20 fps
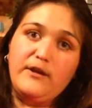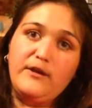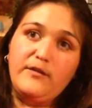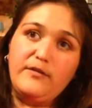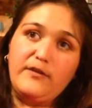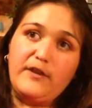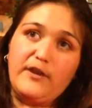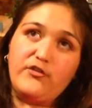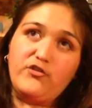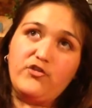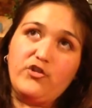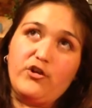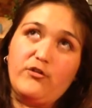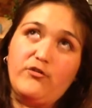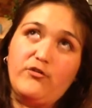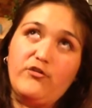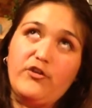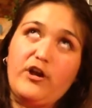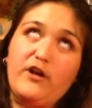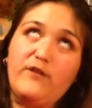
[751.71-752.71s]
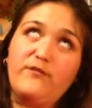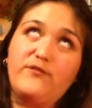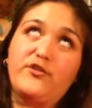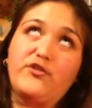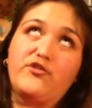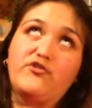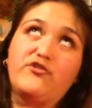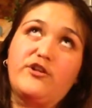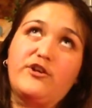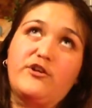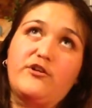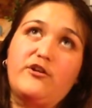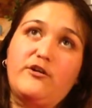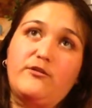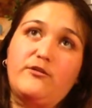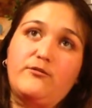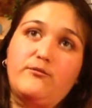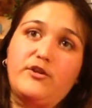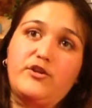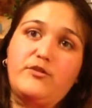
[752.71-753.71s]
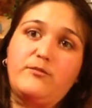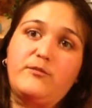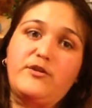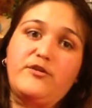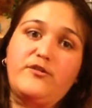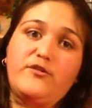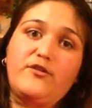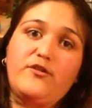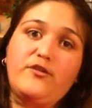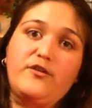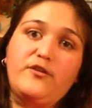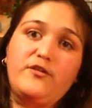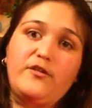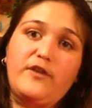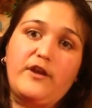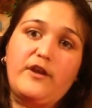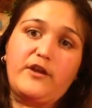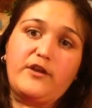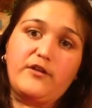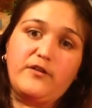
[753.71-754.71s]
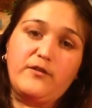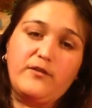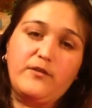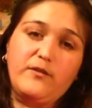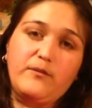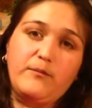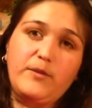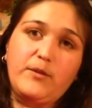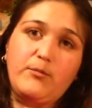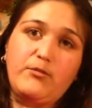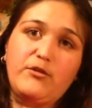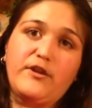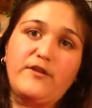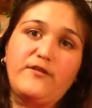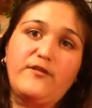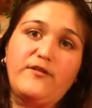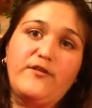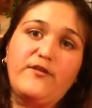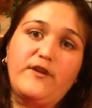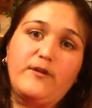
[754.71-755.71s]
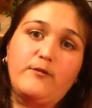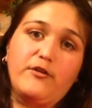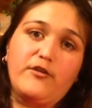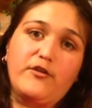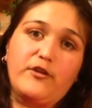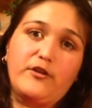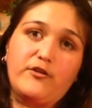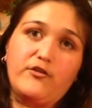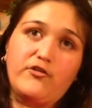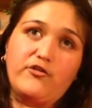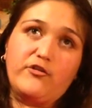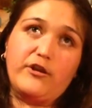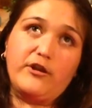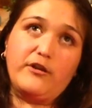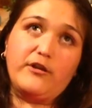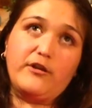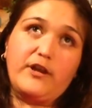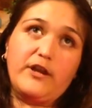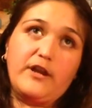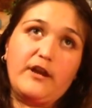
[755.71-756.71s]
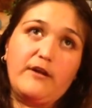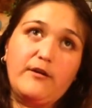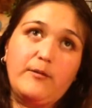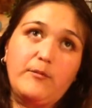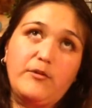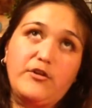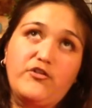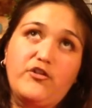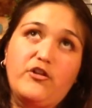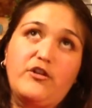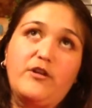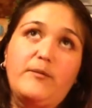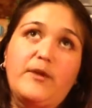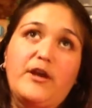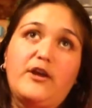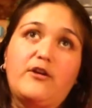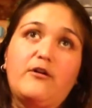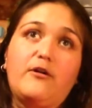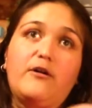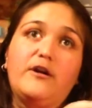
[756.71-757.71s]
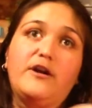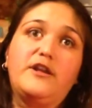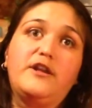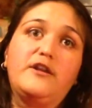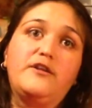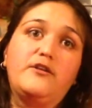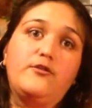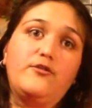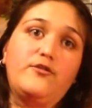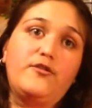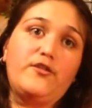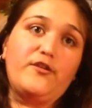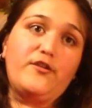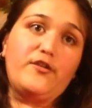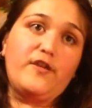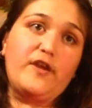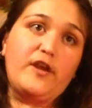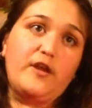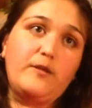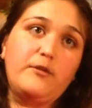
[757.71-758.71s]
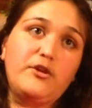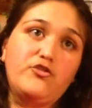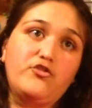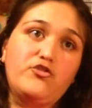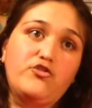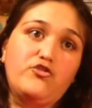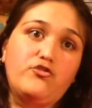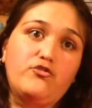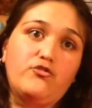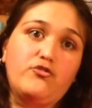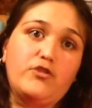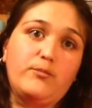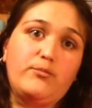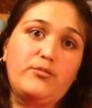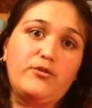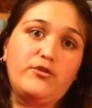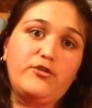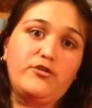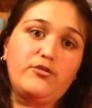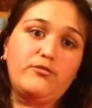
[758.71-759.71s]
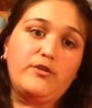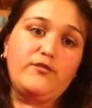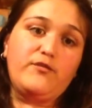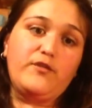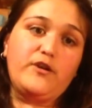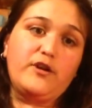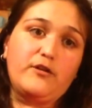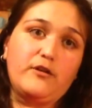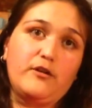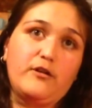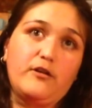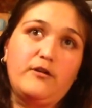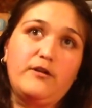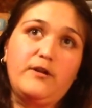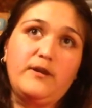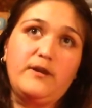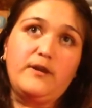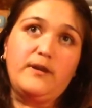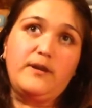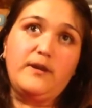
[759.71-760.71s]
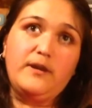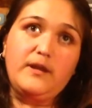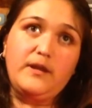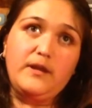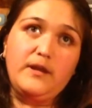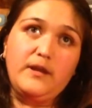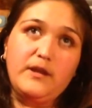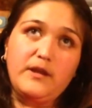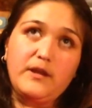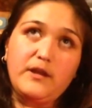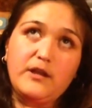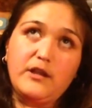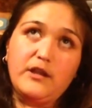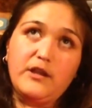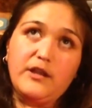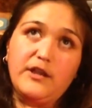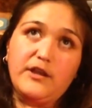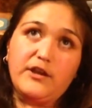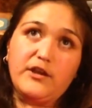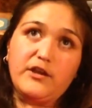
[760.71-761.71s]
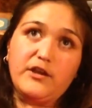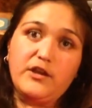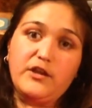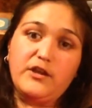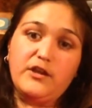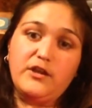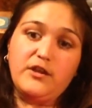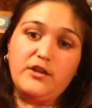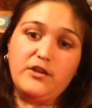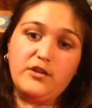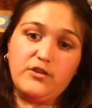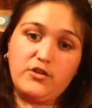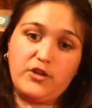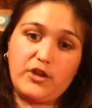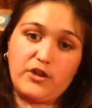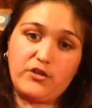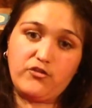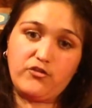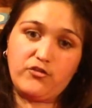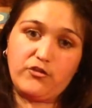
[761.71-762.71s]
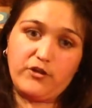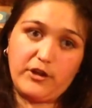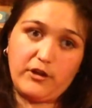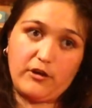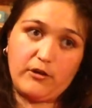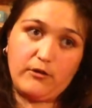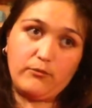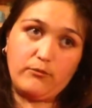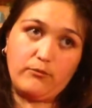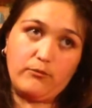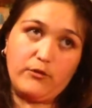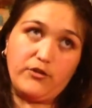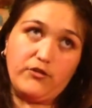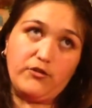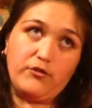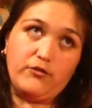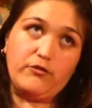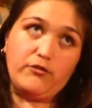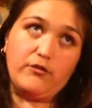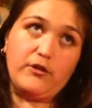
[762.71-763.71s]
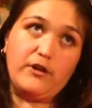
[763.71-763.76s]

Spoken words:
That turns off the screen curtain, which means people can see what's on your screen. Okay, now I'm going to turn it back on and use the same triple 3-finger click gesture here. 1, 2, 3.